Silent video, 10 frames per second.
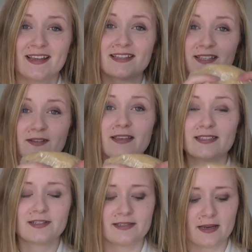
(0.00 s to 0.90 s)
So this
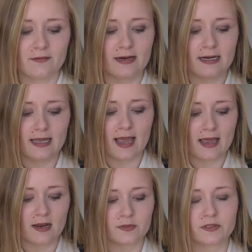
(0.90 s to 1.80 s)
here is now ready,
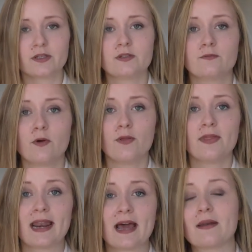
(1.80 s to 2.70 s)
and I'm just going to roll
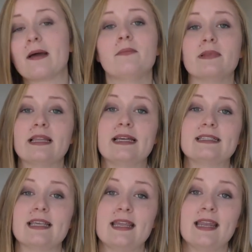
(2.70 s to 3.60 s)
that out and place
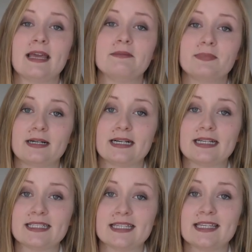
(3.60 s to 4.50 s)
in a
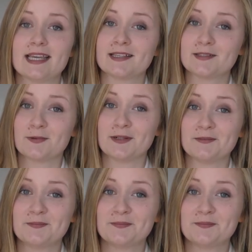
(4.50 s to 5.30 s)
pie tin as well.